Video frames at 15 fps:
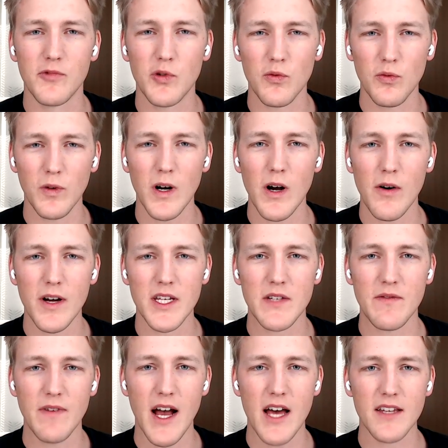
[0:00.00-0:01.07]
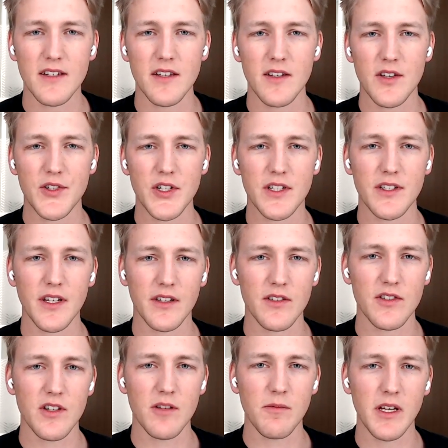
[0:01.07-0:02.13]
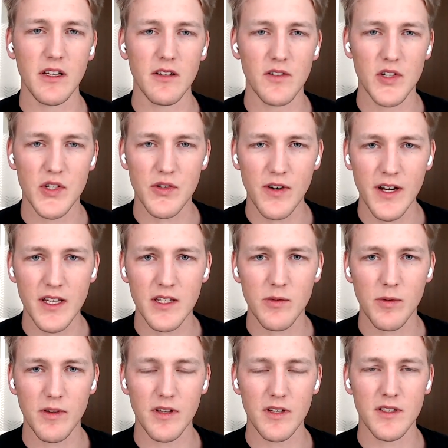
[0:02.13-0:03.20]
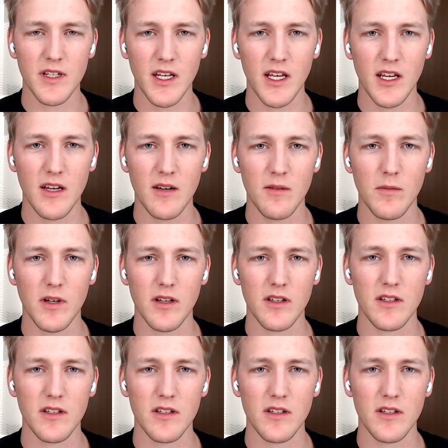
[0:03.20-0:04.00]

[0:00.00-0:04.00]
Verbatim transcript: grow as fast? Is it just like there's so many constraints with a team?